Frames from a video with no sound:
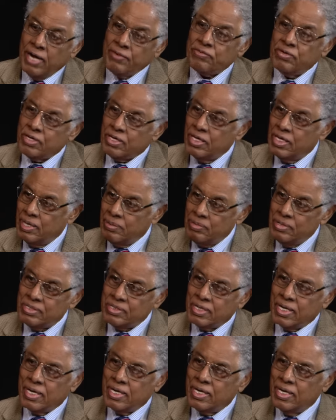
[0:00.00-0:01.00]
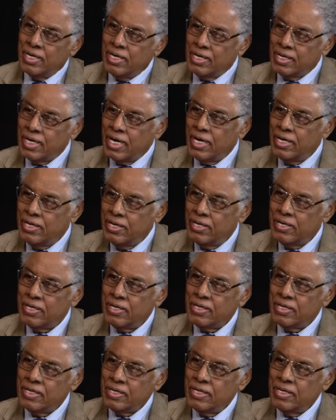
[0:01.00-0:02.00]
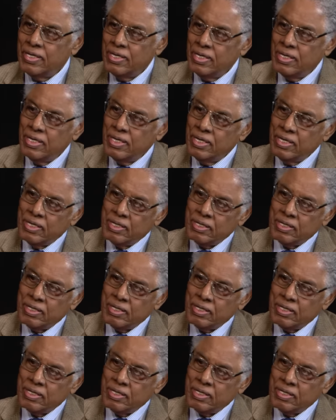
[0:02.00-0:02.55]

and after Columbus uh, got here. Right.